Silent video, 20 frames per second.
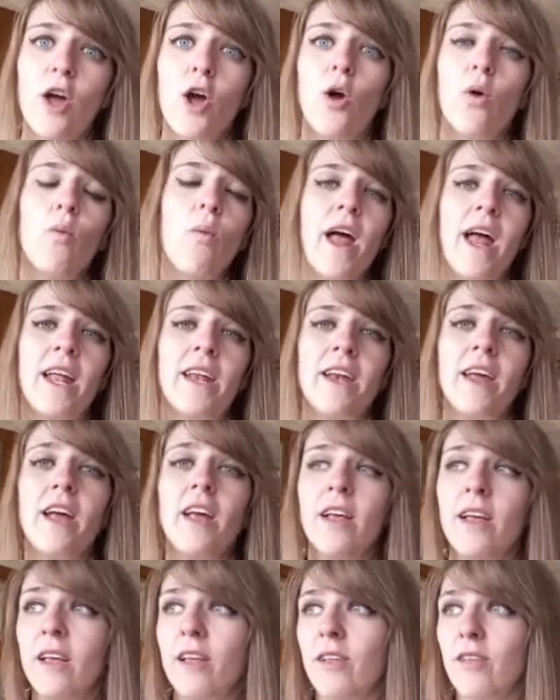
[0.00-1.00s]
When
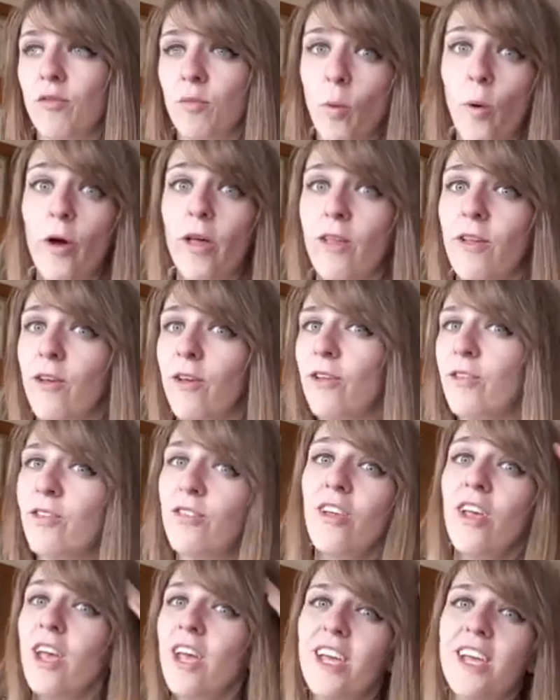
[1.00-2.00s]

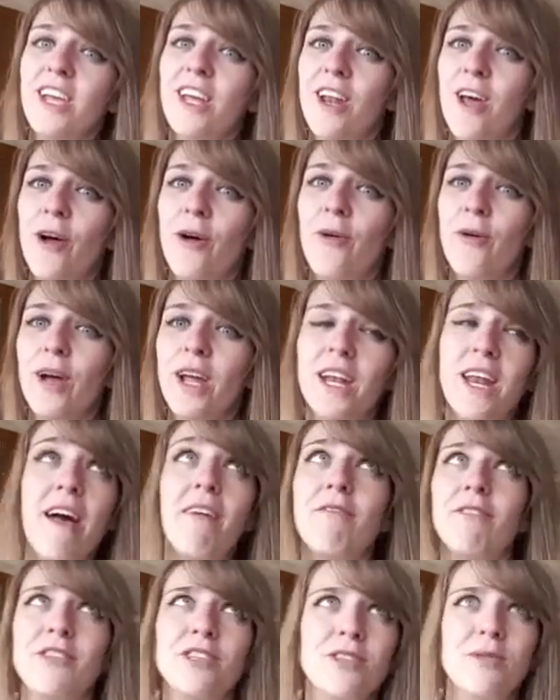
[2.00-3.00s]
spoilers, you know,
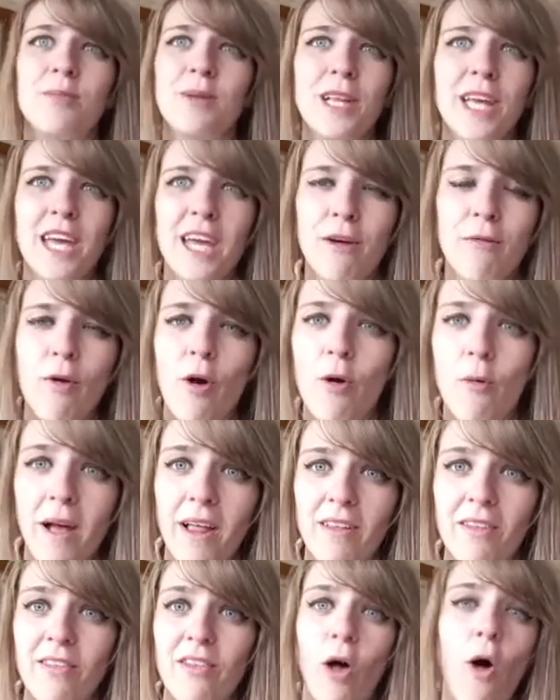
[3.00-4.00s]
inevitably a
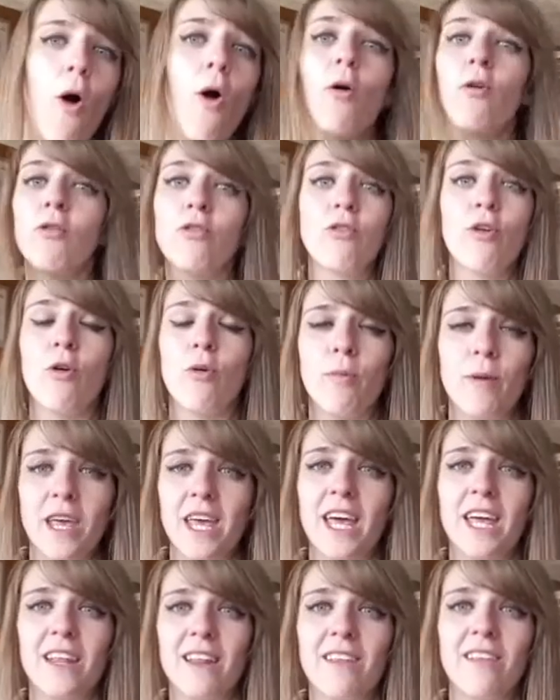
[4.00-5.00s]
romance also
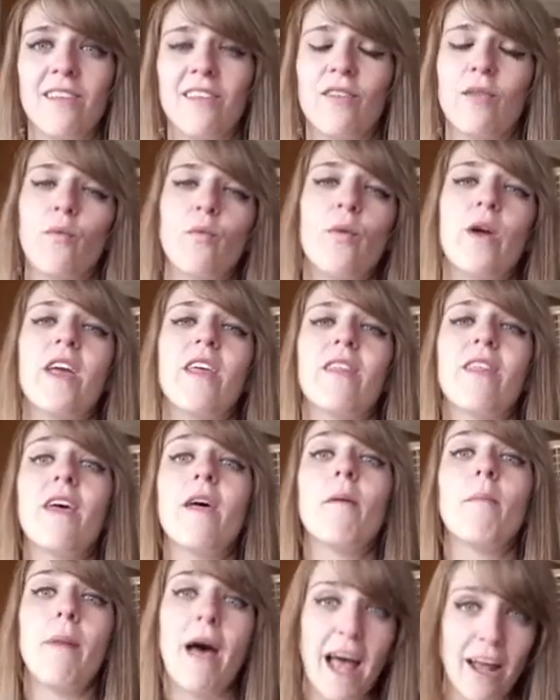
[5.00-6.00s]
begins
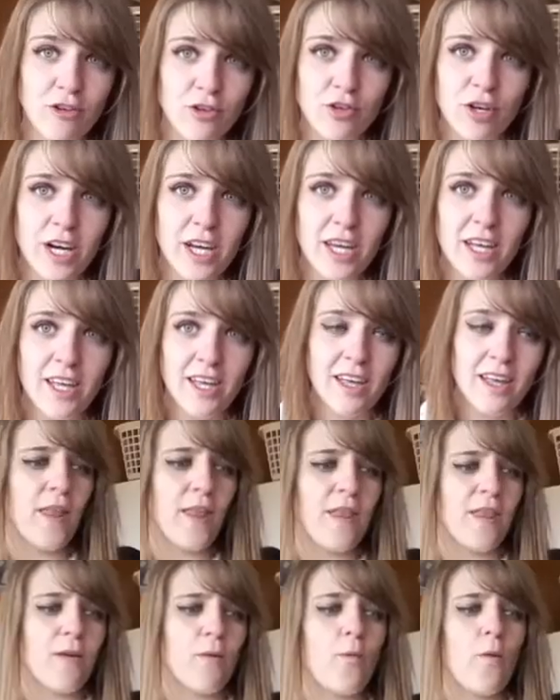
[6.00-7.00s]
with Patrick.
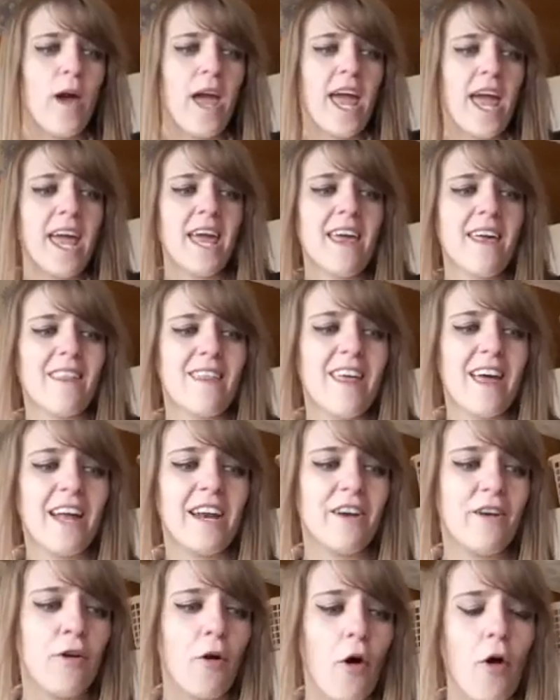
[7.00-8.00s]
The way that
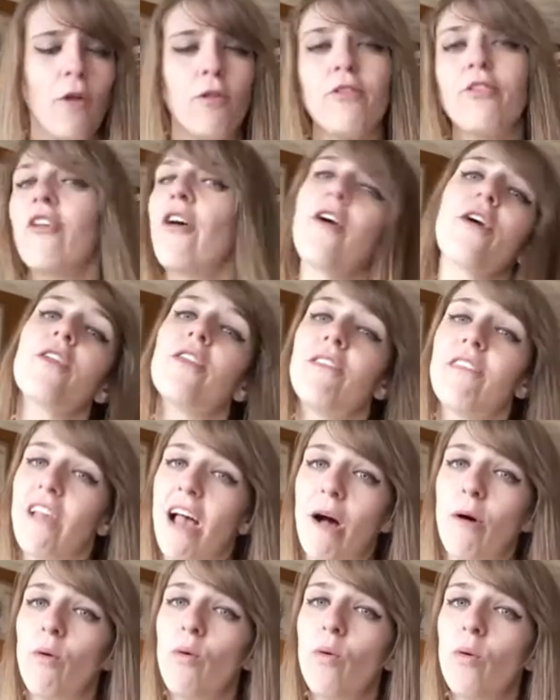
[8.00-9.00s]
it all turns
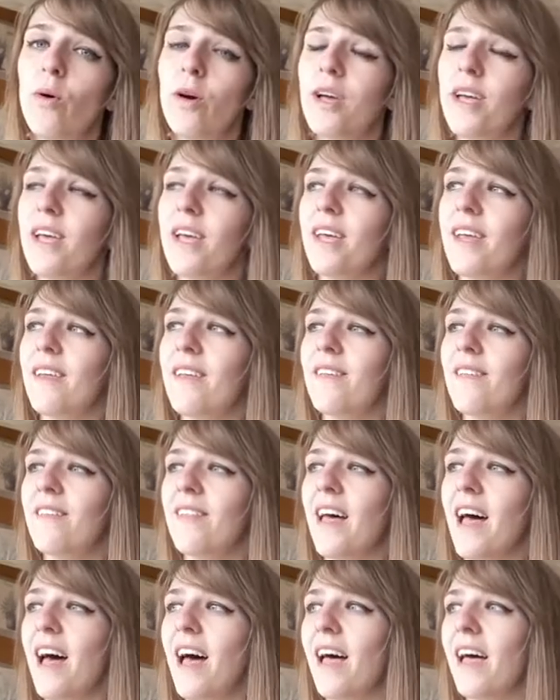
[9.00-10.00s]
out is
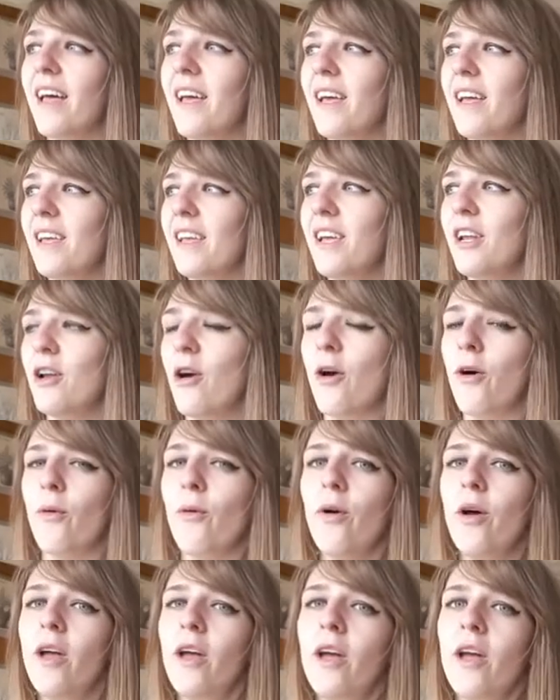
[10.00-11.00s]
that, you
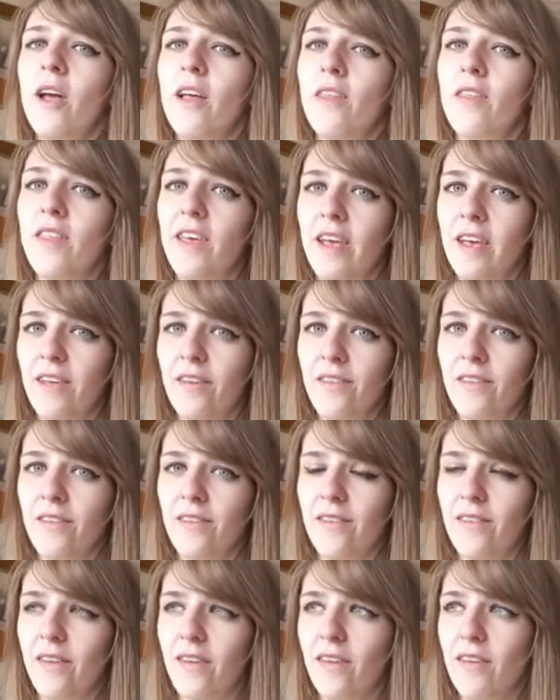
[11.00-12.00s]
know,
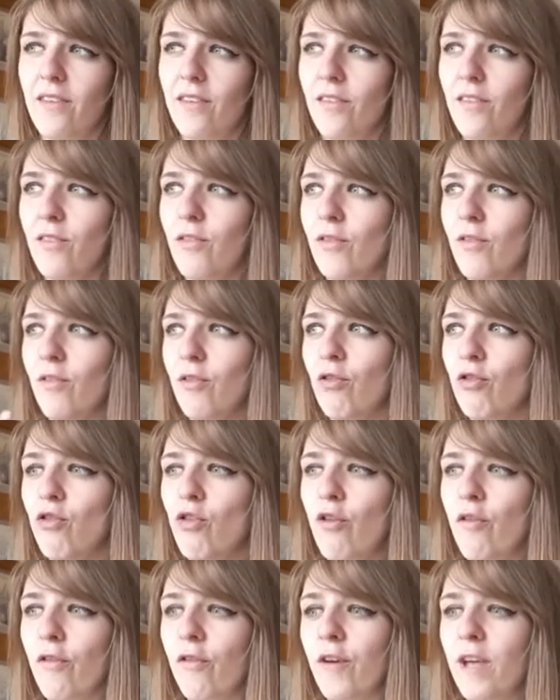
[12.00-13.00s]
this
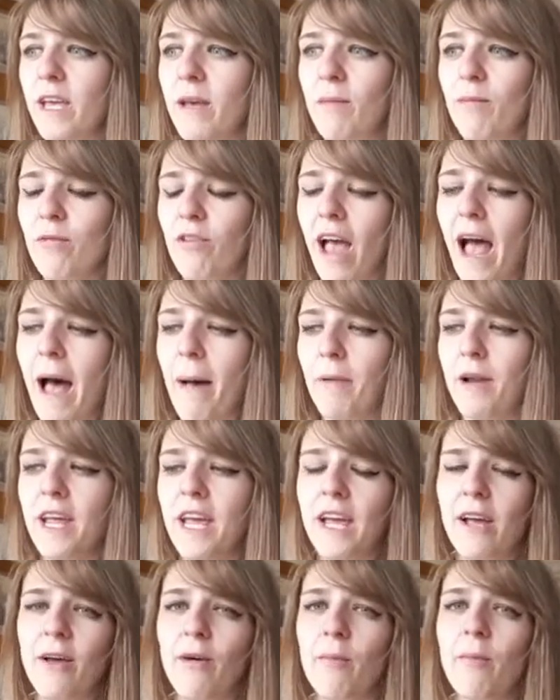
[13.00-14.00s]
stuff keeps
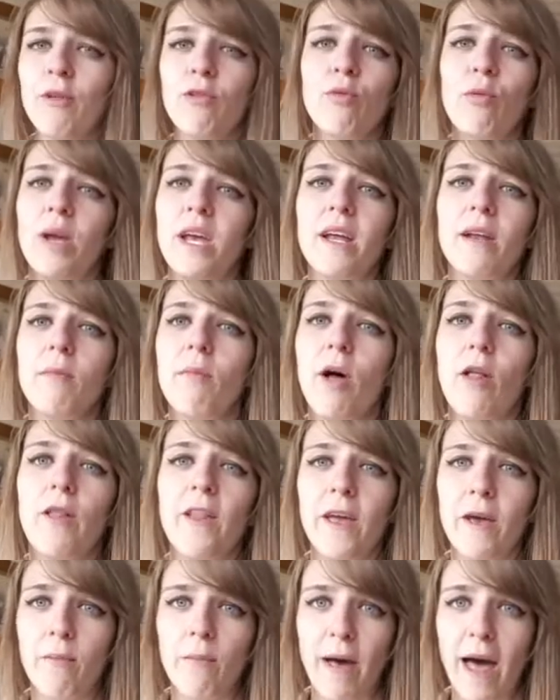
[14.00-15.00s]
happening between
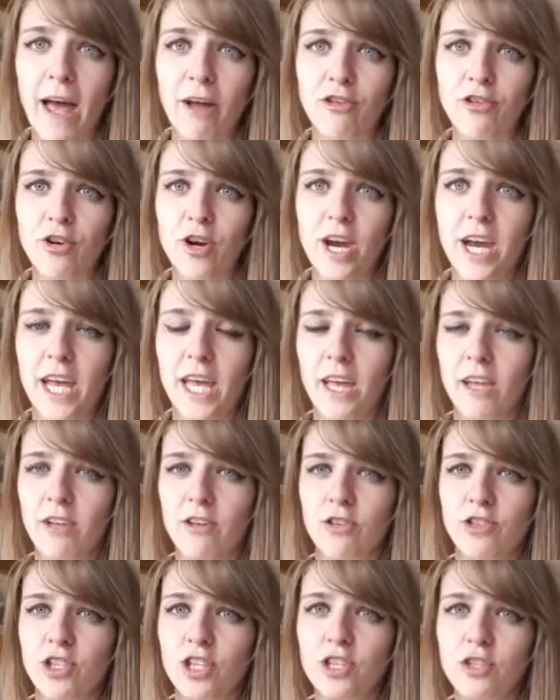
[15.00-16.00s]
Molly and Patrick
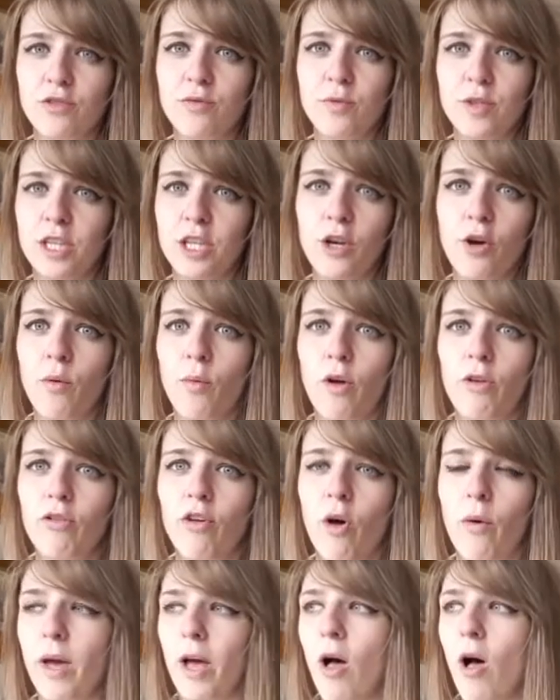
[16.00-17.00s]
and she doesn't really know what's
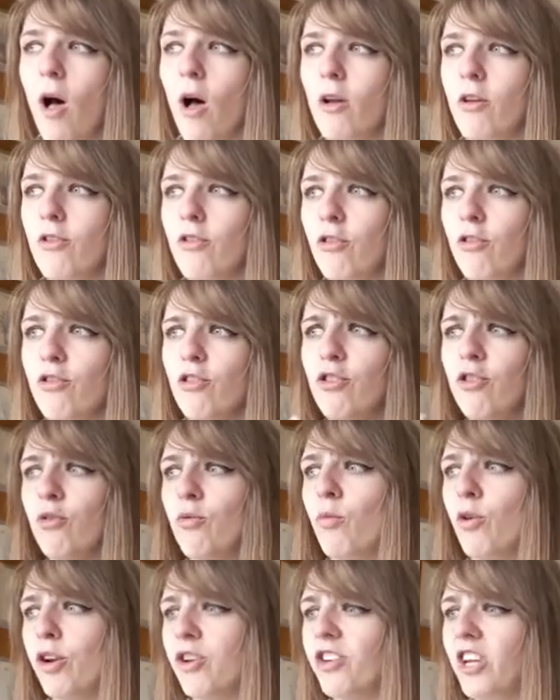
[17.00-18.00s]
going on and so she
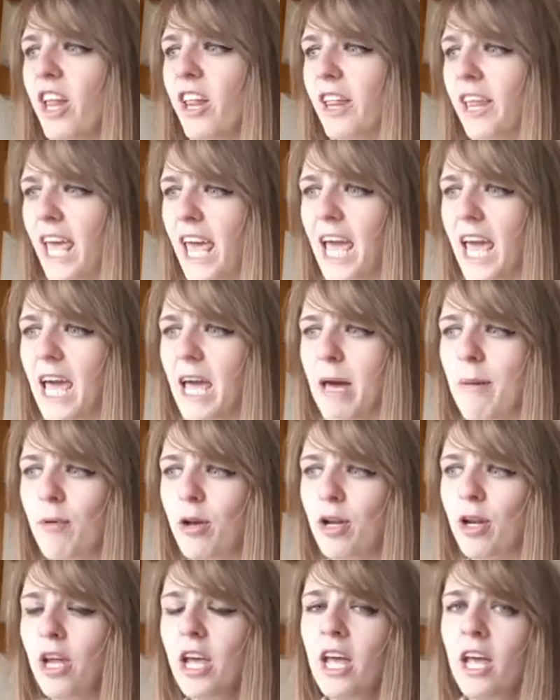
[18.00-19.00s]
doesn't want to tell Gabe
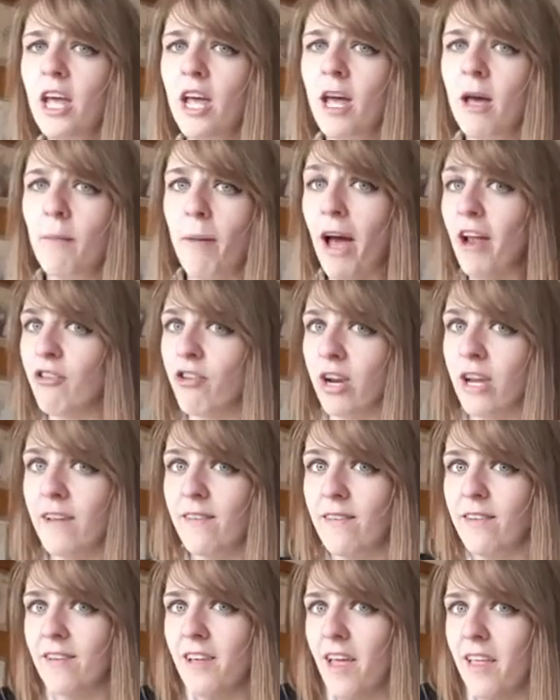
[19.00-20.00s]
and Patrick
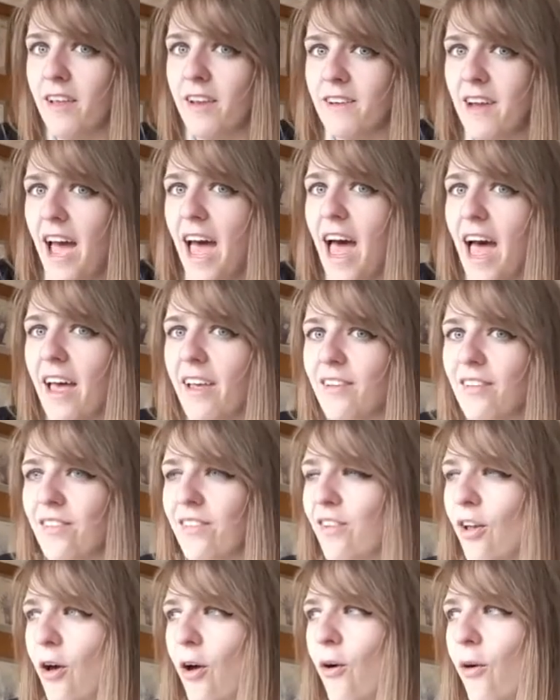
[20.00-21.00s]
isn't telling Tess,
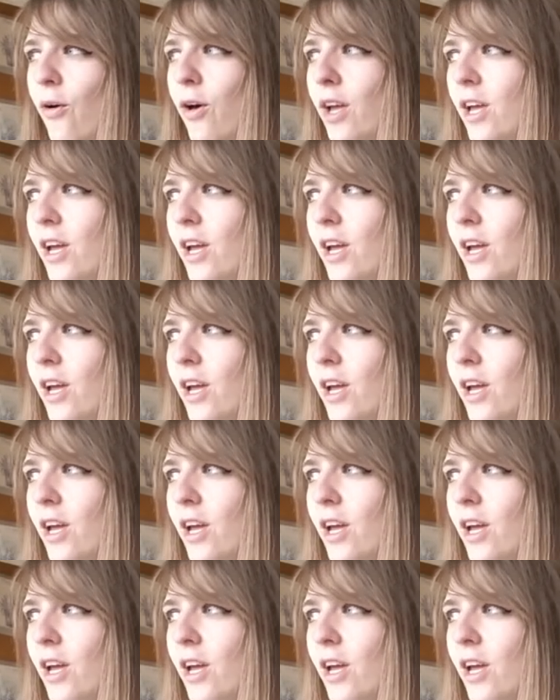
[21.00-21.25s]
so